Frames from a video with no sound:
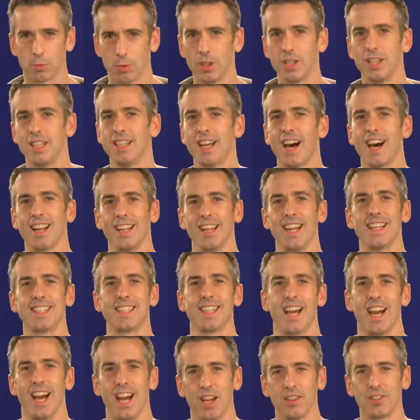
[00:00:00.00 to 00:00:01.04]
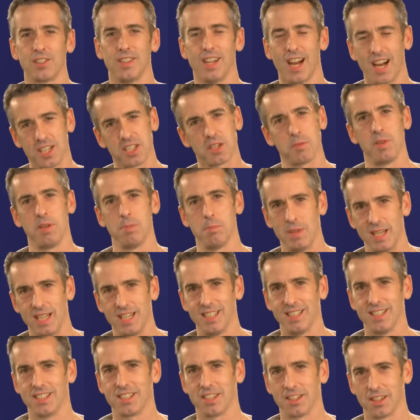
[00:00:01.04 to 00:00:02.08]
really not a lot to ask not to be
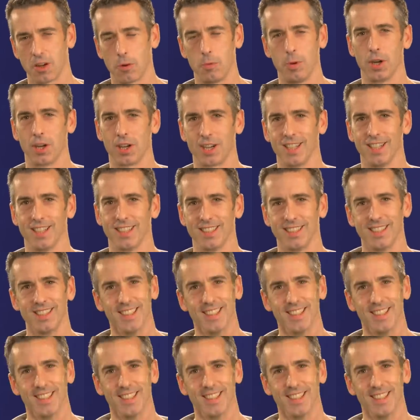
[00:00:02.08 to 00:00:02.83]
mean to the queer kid,